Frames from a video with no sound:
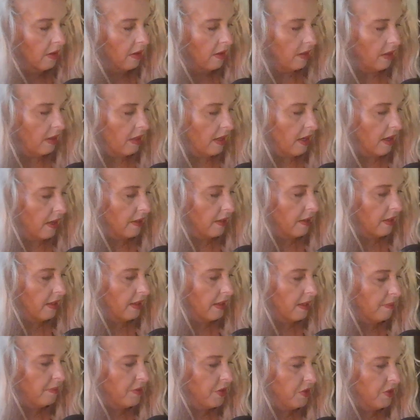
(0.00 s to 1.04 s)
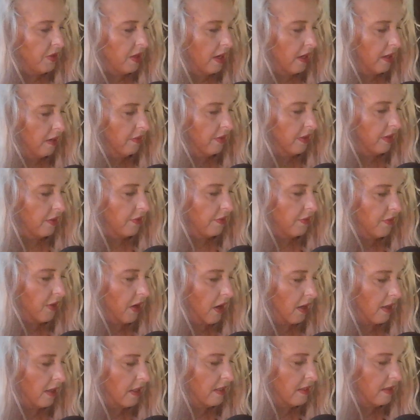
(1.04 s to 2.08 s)
Yeah, they kept you kind of in a
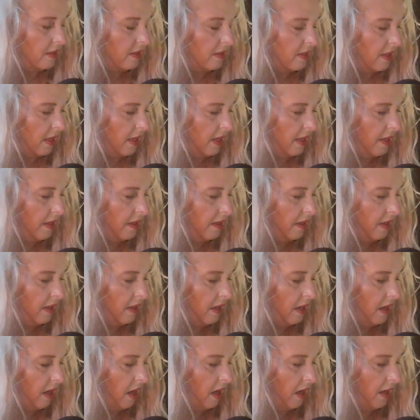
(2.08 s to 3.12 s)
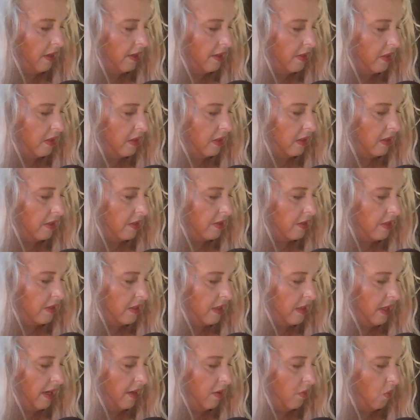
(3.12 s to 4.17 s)
foggy state, unclear
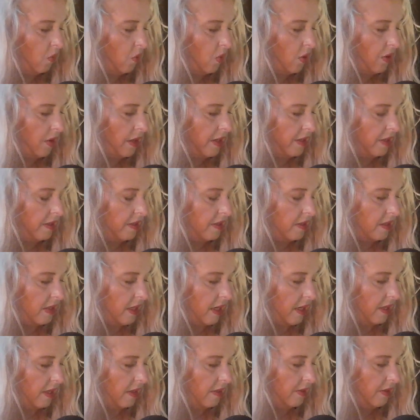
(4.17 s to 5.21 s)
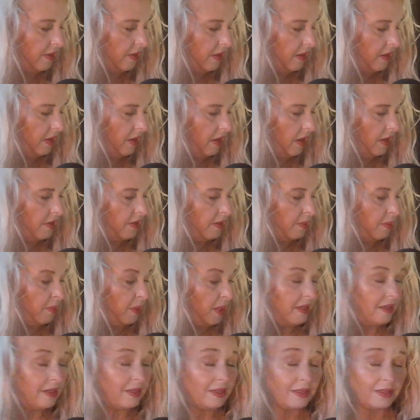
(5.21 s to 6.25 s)
state, worried state,
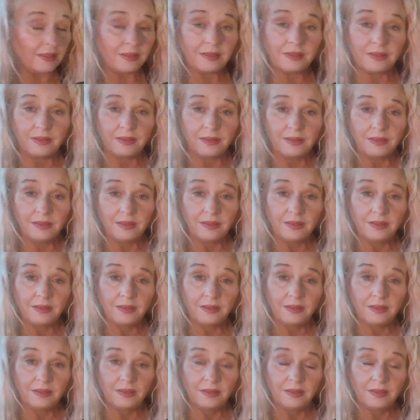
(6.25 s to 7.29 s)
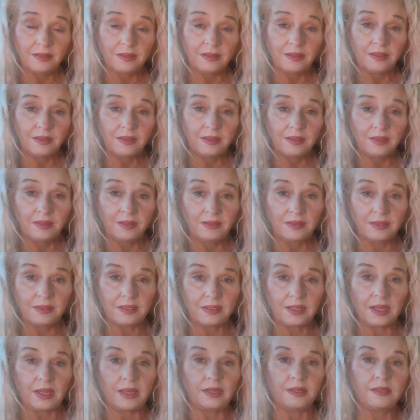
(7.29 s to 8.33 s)
dependent
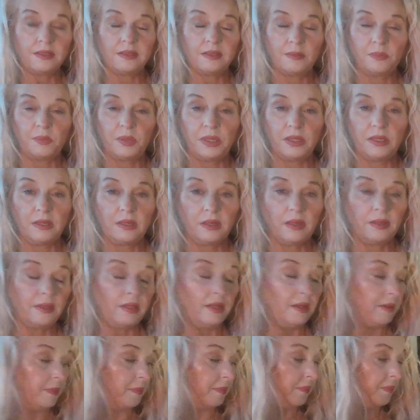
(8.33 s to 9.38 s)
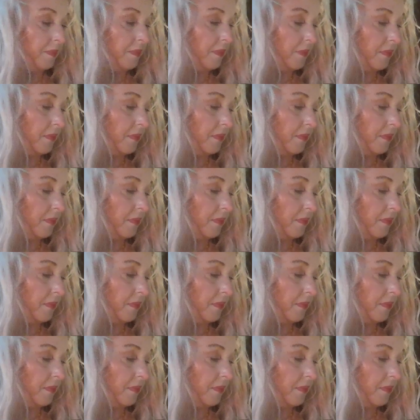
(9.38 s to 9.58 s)
state, dependent on them.